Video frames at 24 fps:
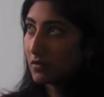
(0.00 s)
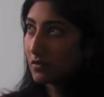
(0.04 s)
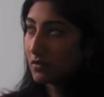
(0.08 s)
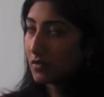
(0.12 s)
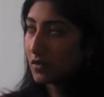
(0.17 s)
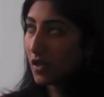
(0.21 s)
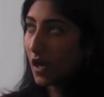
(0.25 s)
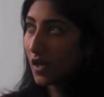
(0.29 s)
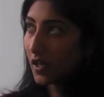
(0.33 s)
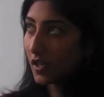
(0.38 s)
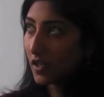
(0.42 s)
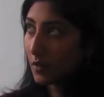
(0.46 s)

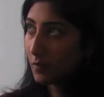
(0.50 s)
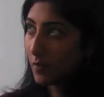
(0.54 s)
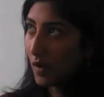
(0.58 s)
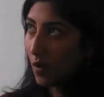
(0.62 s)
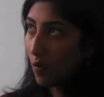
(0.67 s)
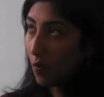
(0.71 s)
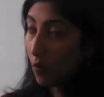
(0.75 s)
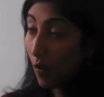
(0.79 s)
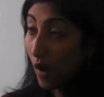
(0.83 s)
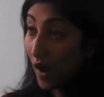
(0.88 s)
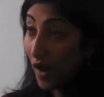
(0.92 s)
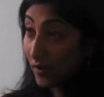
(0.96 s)
talking
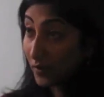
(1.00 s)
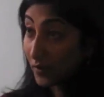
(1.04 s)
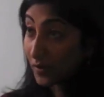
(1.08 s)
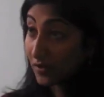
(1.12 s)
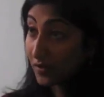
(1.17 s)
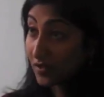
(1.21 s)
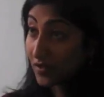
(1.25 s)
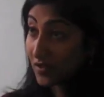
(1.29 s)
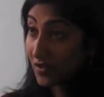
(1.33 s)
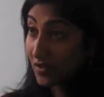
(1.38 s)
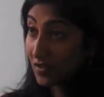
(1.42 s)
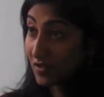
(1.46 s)
about why
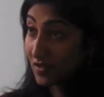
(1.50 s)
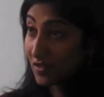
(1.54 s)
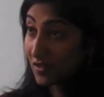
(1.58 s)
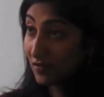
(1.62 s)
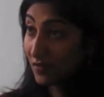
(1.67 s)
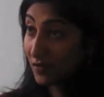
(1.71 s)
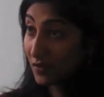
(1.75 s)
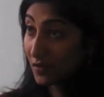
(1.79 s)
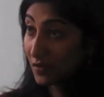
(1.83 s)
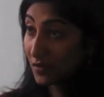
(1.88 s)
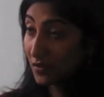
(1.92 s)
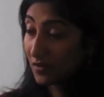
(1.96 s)
religion is
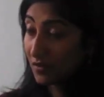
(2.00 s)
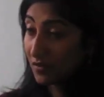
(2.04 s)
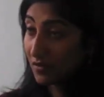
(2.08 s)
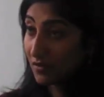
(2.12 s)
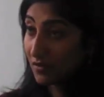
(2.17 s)
difficult